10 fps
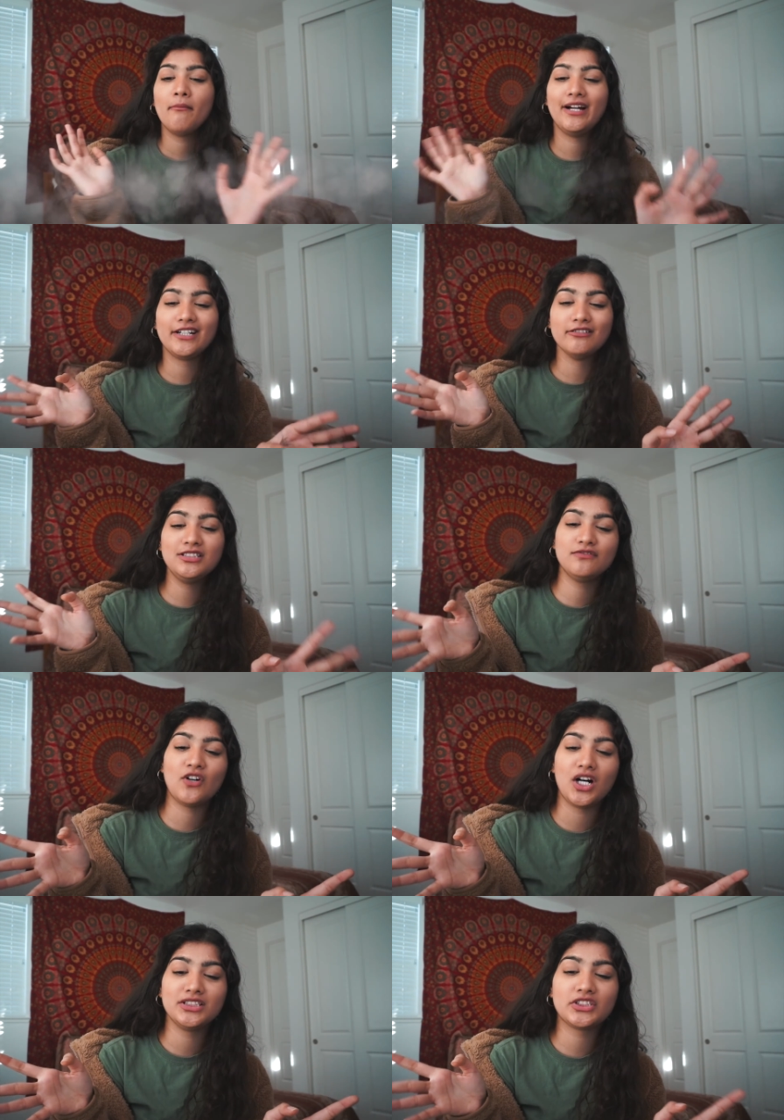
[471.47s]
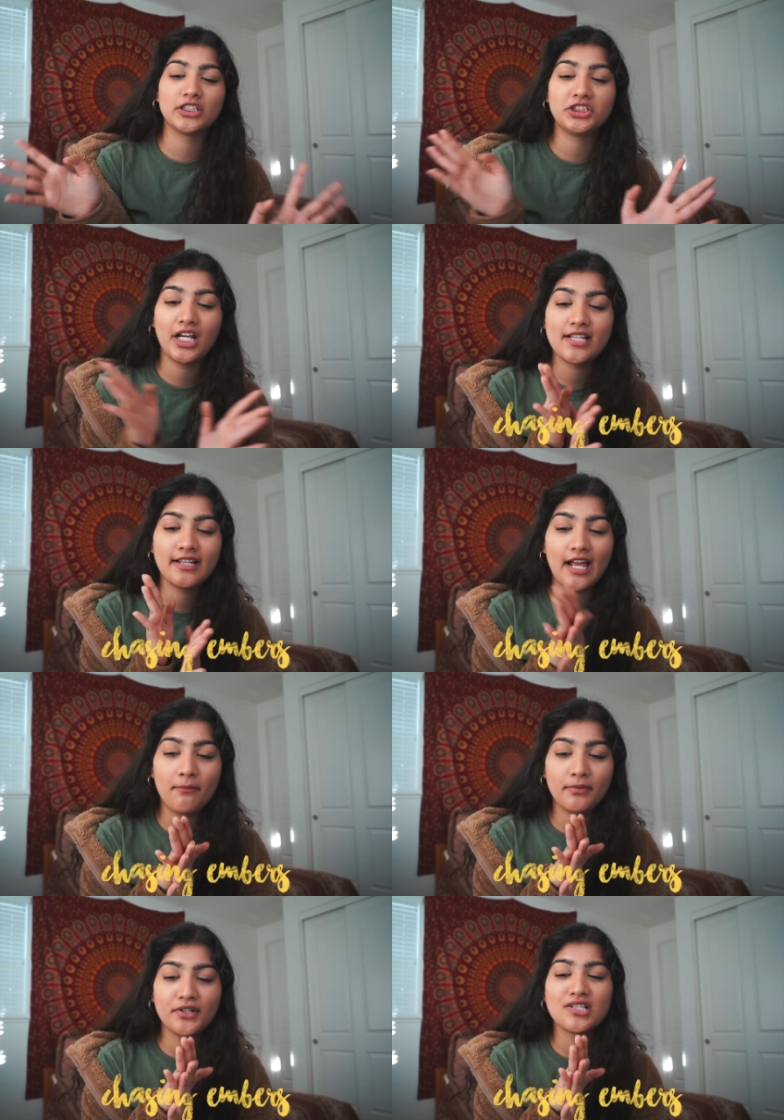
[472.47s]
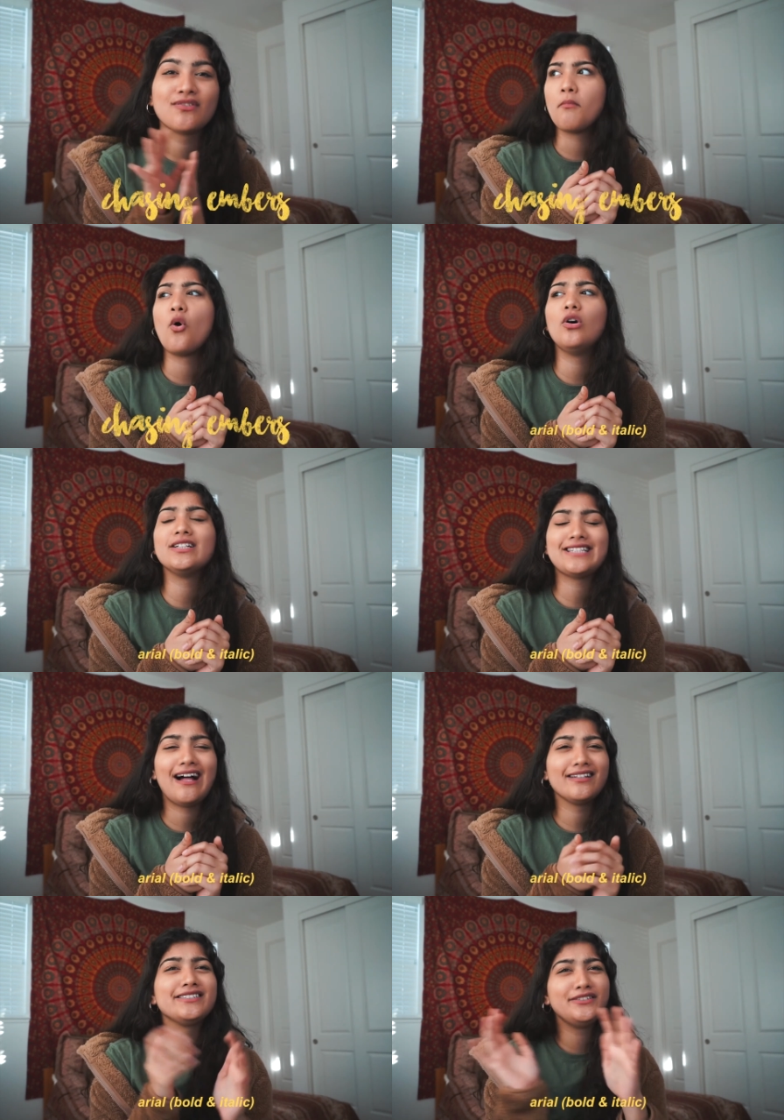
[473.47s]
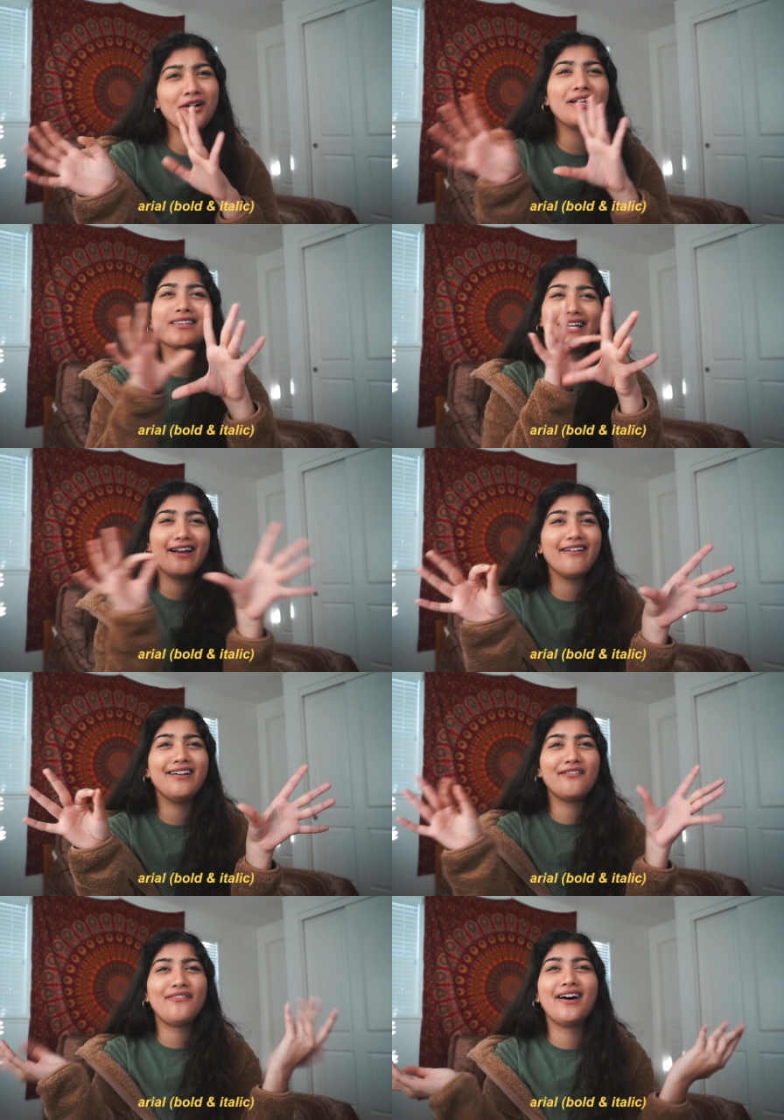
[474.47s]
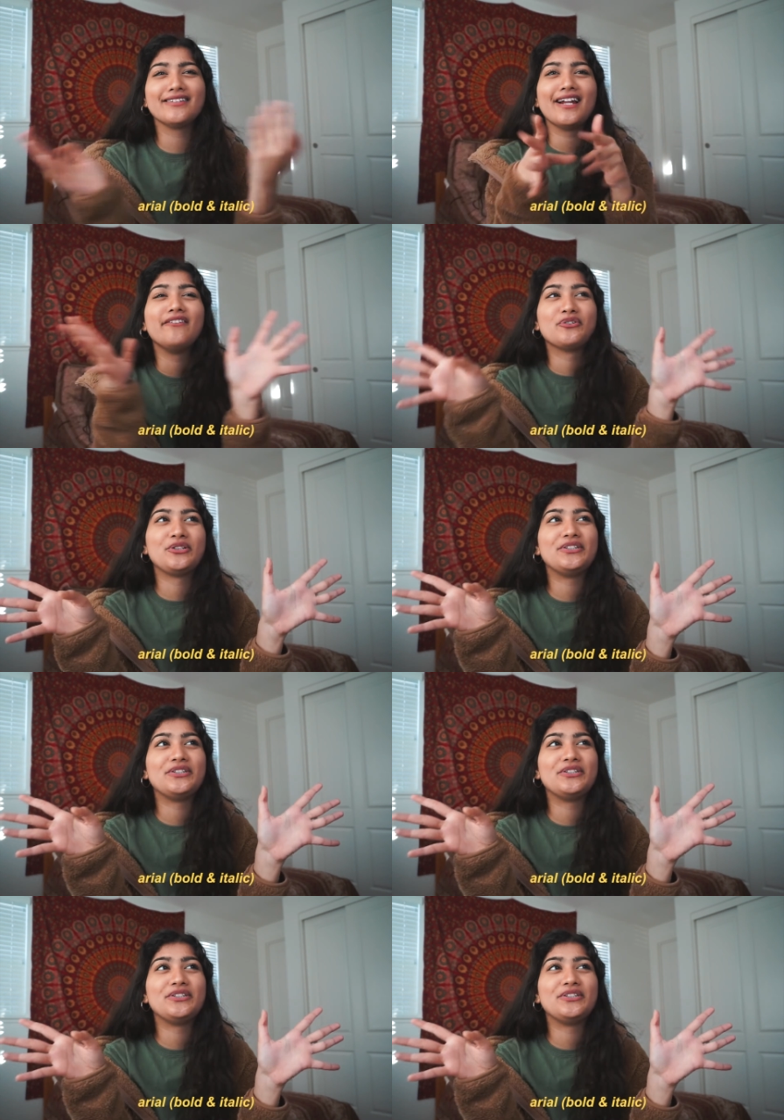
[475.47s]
My go-to fonts are Chasing Embers, bold italics, you know, like the Arial font that everyone